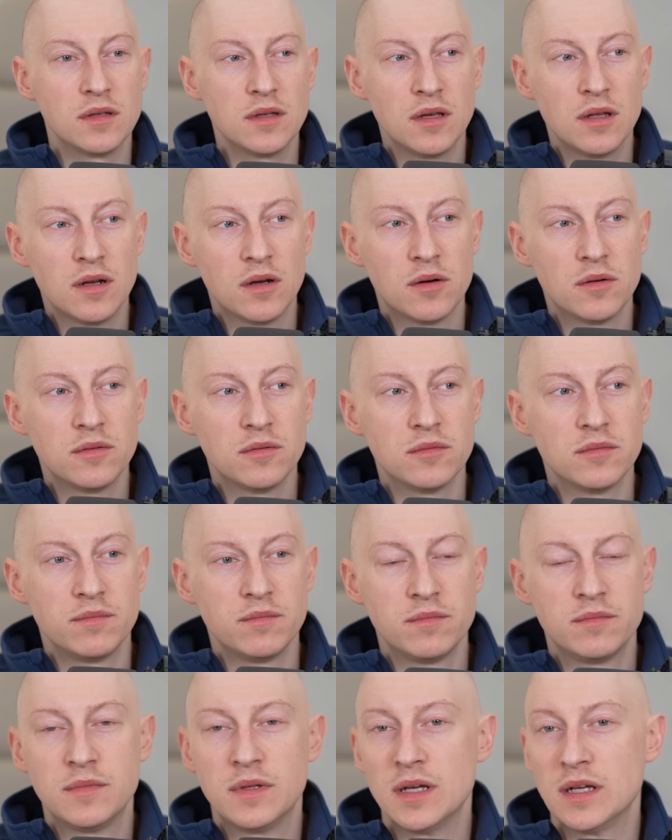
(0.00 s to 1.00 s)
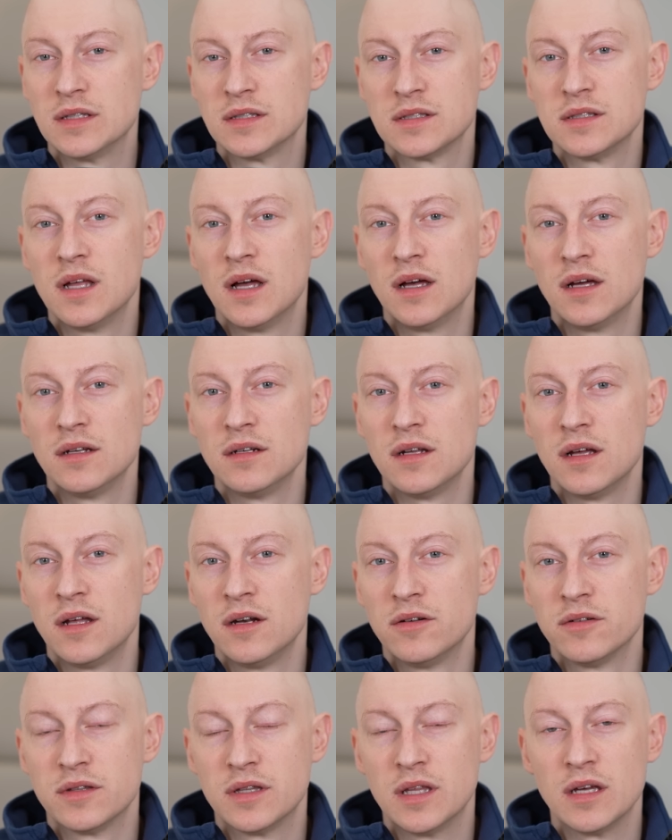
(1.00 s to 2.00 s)
You know, that's not, I
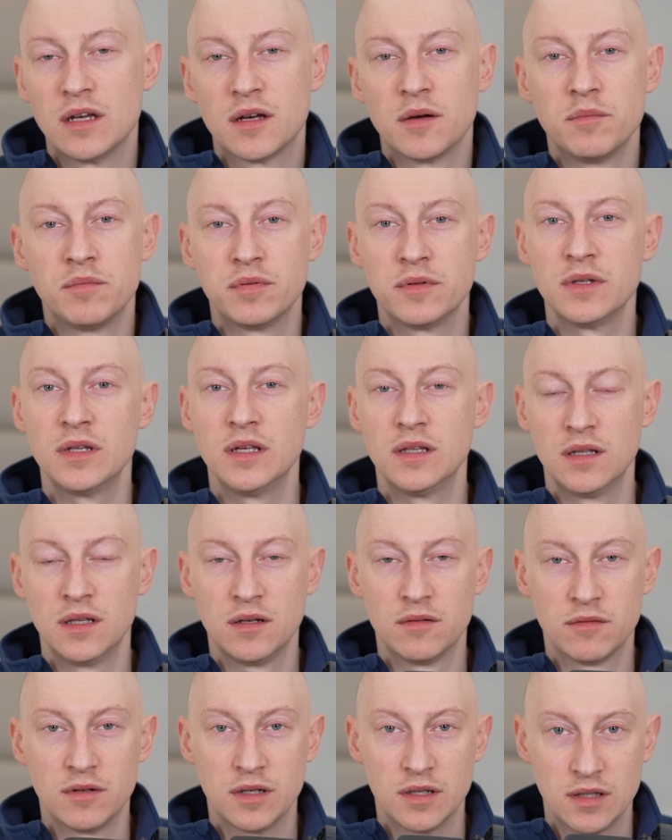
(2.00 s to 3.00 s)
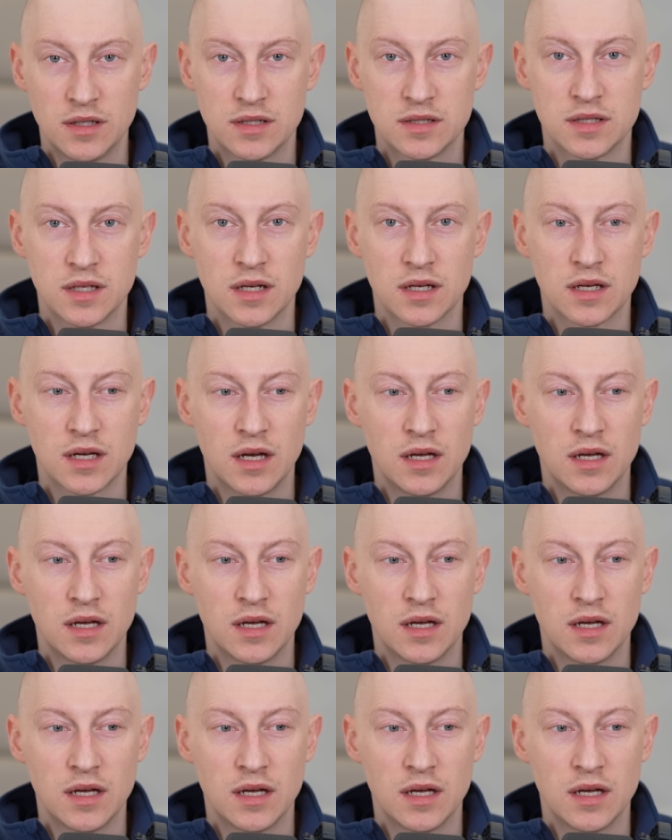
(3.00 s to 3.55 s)
don't think, completely realistic.